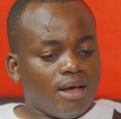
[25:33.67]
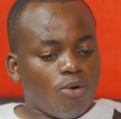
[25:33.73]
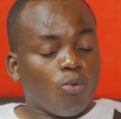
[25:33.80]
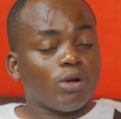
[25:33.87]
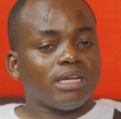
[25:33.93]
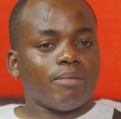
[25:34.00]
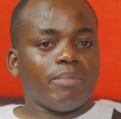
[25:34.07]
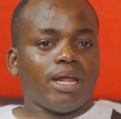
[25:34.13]

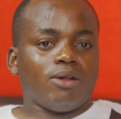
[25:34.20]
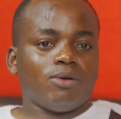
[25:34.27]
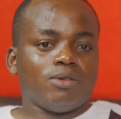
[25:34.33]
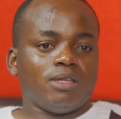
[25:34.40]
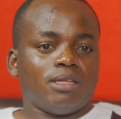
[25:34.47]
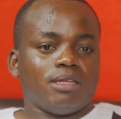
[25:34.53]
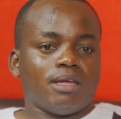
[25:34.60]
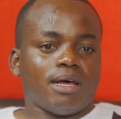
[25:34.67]

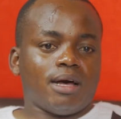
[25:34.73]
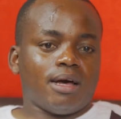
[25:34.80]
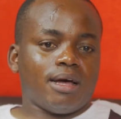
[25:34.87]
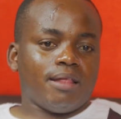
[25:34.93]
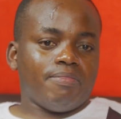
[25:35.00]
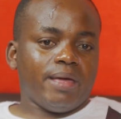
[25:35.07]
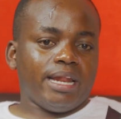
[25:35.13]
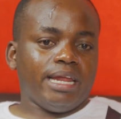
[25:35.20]
Watermelons,
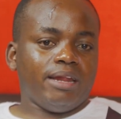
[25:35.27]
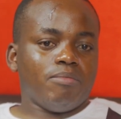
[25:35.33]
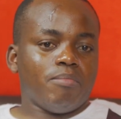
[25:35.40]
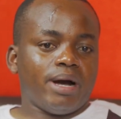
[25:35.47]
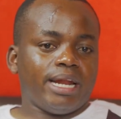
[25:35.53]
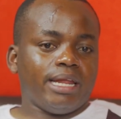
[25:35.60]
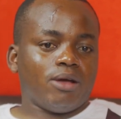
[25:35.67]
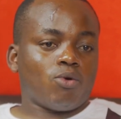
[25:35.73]
they need
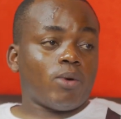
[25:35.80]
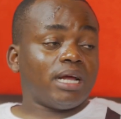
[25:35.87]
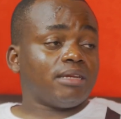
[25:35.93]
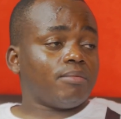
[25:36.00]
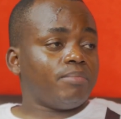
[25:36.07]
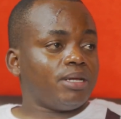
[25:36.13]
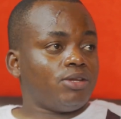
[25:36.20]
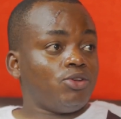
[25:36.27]
money quite a
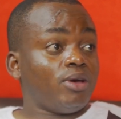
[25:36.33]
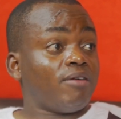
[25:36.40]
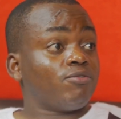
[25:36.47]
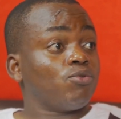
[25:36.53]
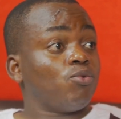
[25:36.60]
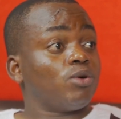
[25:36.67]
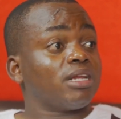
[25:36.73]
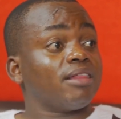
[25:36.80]
bit. You have
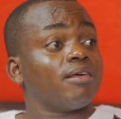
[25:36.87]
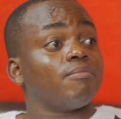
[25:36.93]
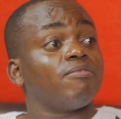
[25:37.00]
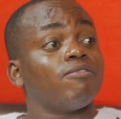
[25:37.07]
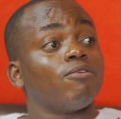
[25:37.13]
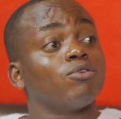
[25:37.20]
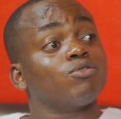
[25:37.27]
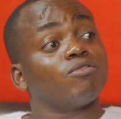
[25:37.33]
to water them
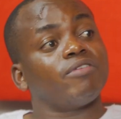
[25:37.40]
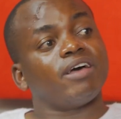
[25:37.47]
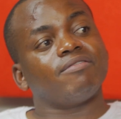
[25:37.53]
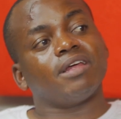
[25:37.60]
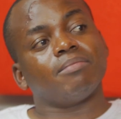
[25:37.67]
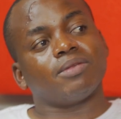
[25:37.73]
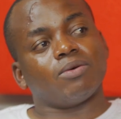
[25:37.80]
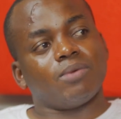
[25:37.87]
4 to 5
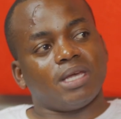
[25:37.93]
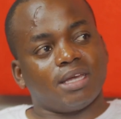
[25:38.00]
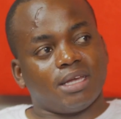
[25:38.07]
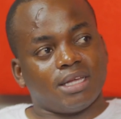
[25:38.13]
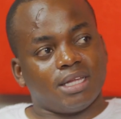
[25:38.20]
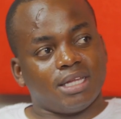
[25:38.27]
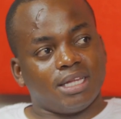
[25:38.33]
times a week.